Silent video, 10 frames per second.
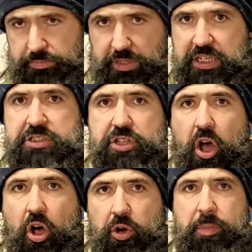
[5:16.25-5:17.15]

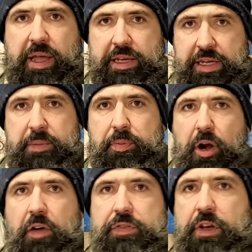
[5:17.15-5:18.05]
installed and made any
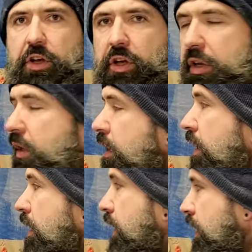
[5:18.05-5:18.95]
profit on,
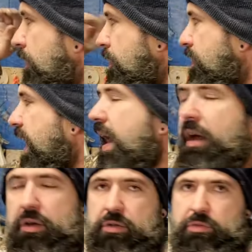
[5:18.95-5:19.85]
that
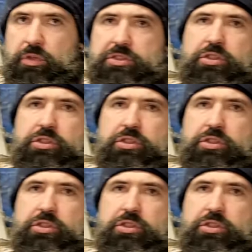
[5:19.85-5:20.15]
was